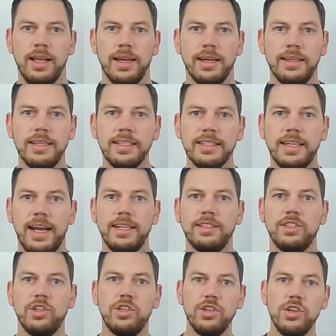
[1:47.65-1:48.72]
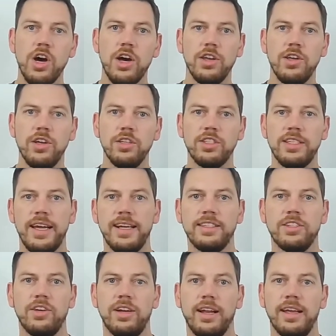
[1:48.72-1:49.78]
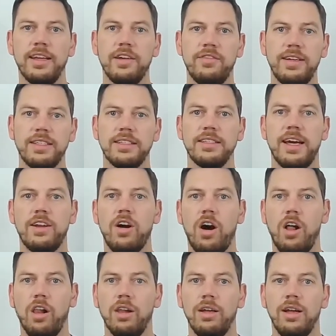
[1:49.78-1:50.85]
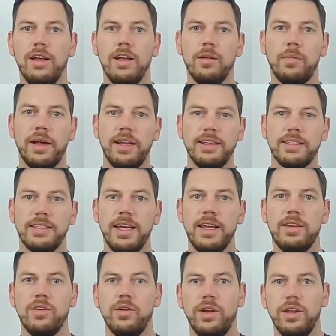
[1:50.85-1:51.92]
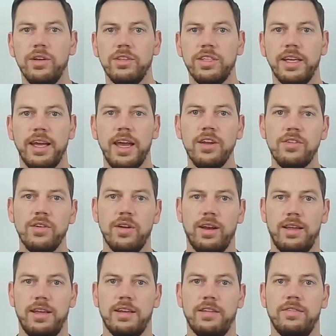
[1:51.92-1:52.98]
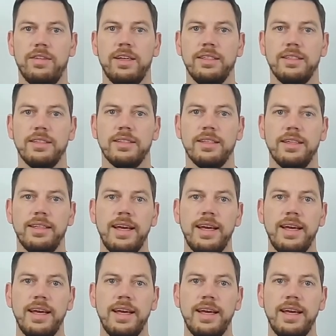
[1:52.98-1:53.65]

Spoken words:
In this case, you do not use the external interfaces at all, but instead you are using internal interfaces.